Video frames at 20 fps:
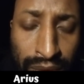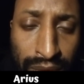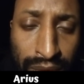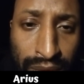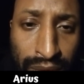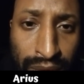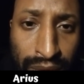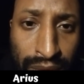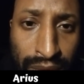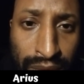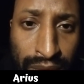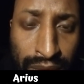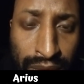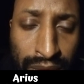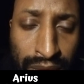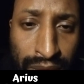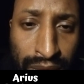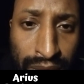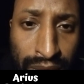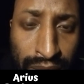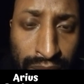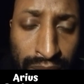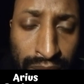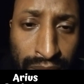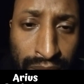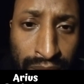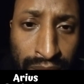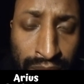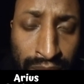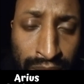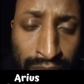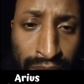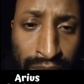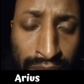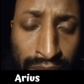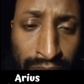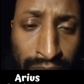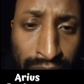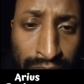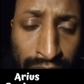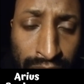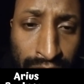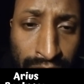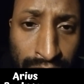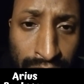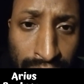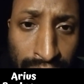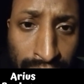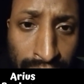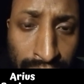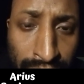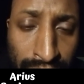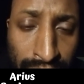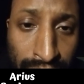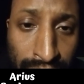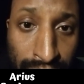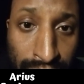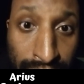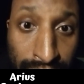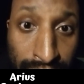This person isn't speaking.